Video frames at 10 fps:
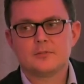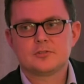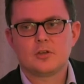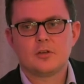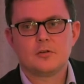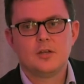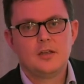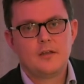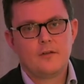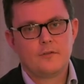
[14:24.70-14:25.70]
So
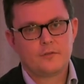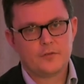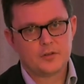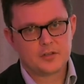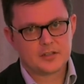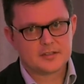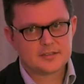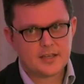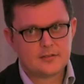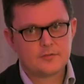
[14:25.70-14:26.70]
for the
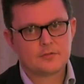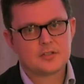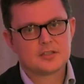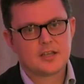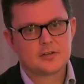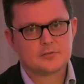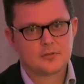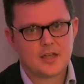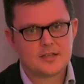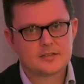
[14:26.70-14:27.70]
consent for
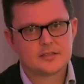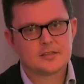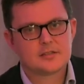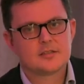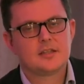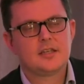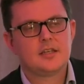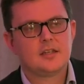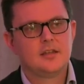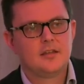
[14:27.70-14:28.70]
international cases,
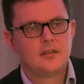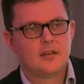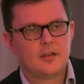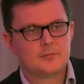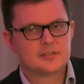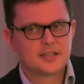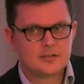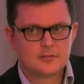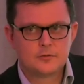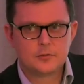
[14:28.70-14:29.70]
the
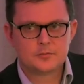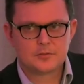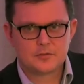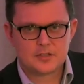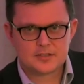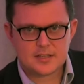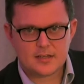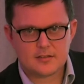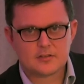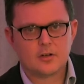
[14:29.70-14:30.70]
standard forms of
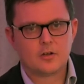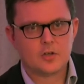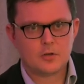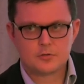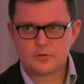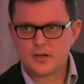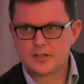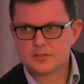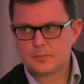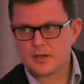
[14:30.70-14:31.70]
consent are
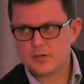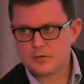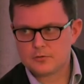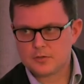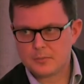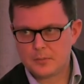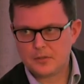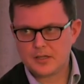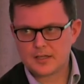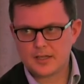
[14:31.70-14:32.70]
notarized by a notary
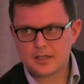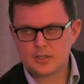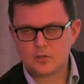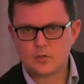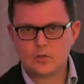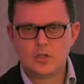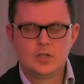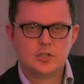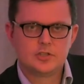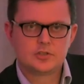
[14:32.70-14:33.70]
public in your
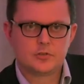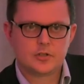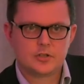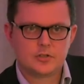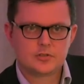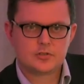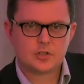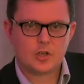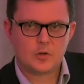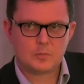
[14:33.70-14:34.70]
surrogate's
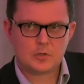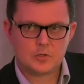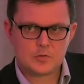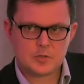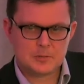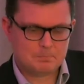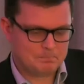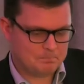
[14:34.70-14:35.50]
home country.